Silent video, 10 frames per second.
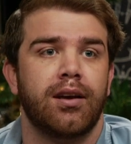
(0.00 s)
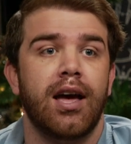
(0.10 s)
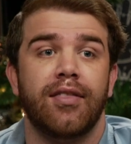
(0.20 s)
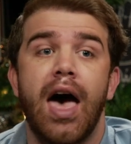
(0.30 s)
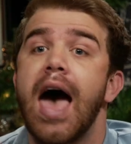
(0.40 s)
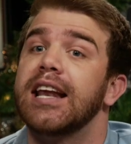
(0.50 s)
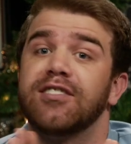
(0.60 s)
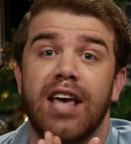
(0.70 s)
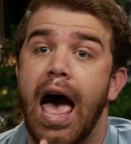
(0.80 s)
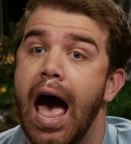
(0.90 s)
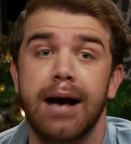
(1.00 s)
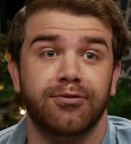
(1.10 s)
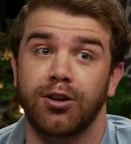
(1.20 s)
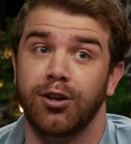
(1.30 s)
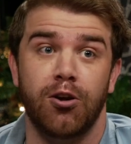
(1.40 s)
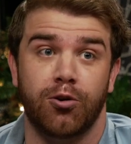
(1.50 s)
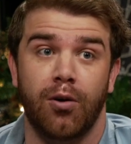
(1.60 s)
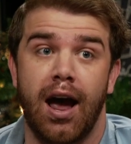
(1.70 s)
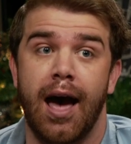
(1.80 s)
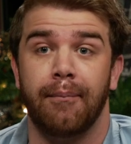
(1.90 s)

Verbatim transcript: Well, that is absolute crap,